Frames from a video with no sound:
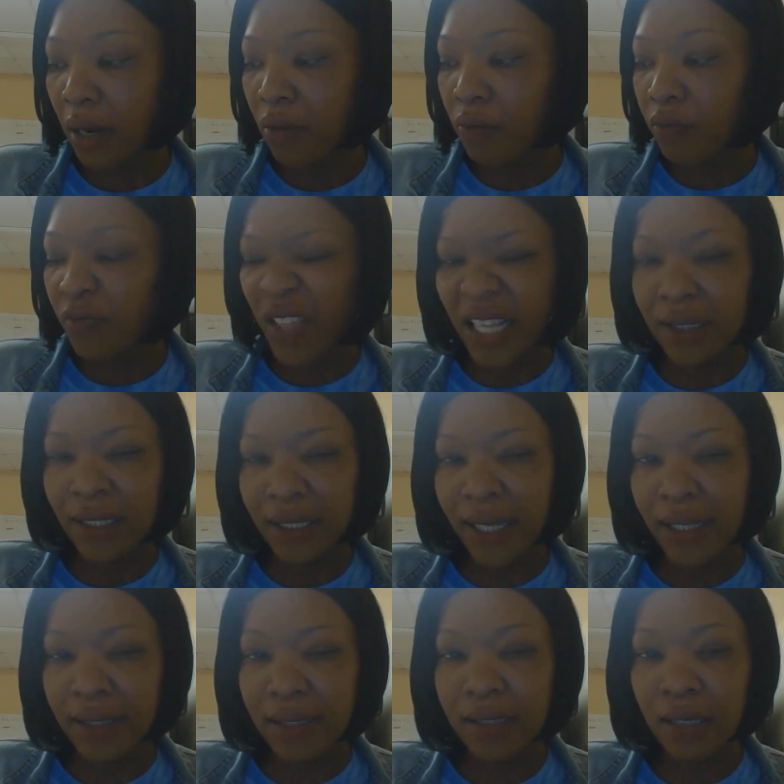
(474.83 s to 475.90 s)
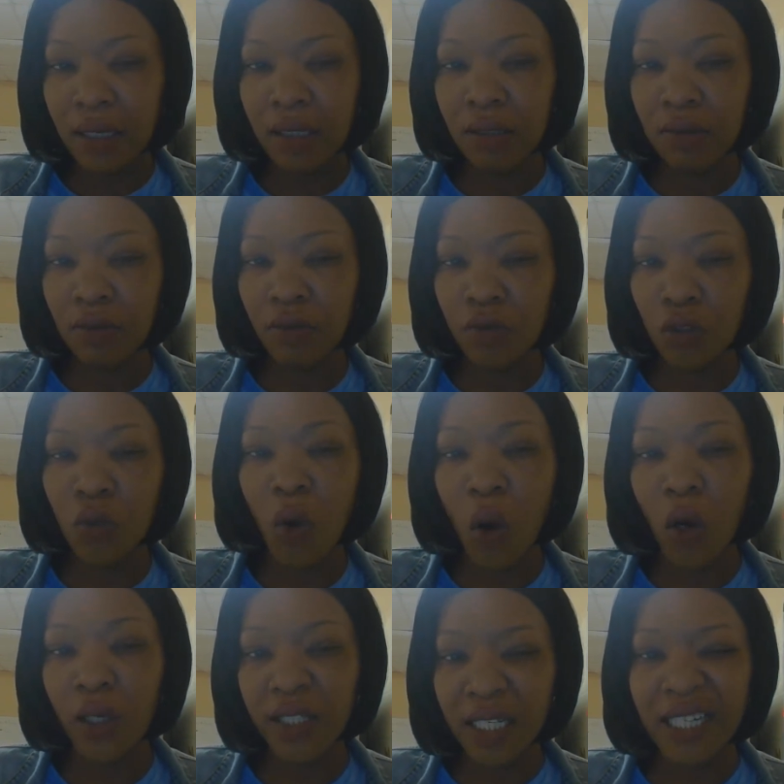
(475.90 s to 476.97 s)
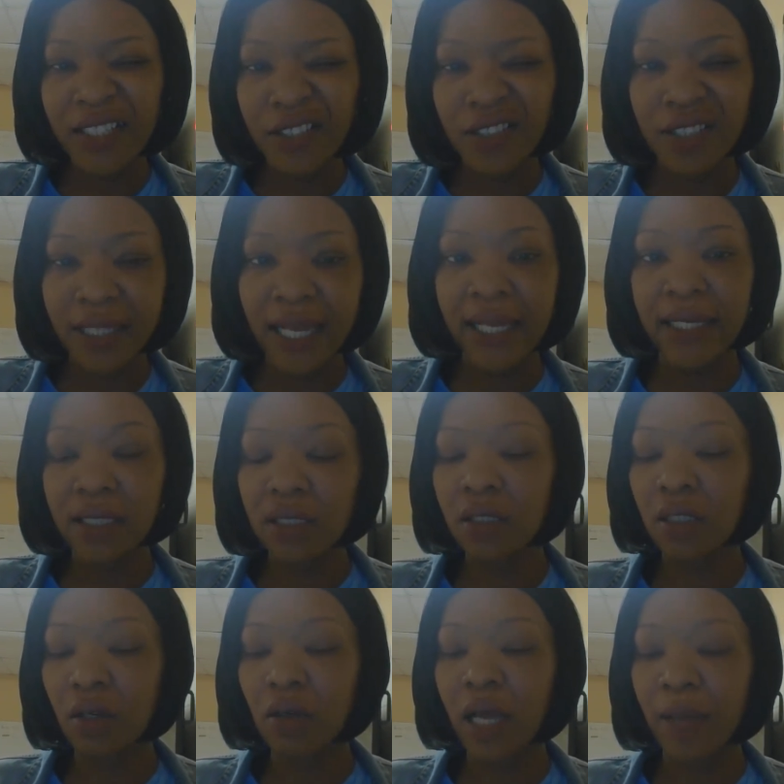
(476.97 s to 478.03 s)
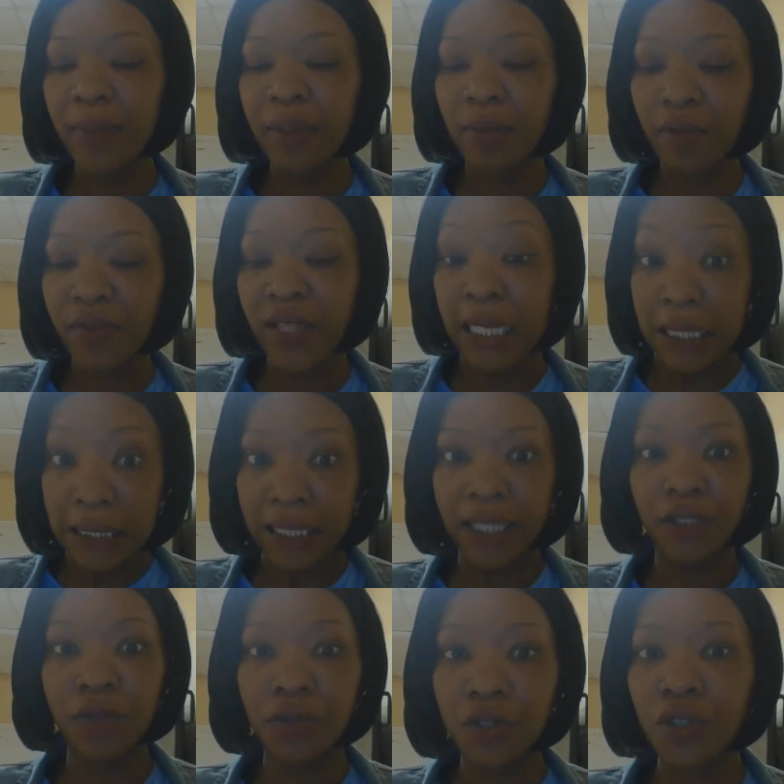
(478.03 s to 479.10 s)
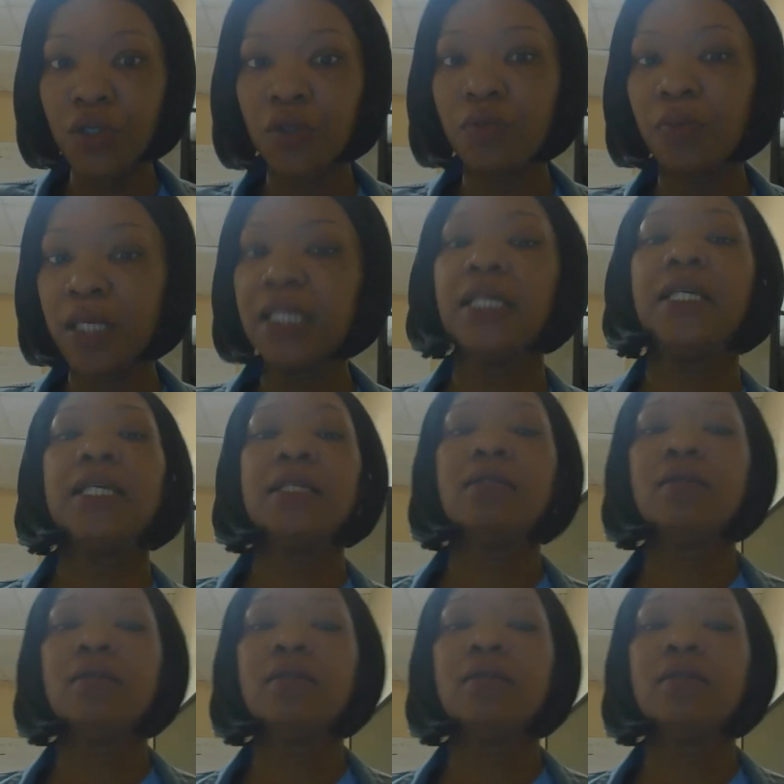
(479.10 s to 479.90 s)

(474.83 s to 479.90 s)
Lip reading: think that that's too hard to understand, how people think that you shouldn't be in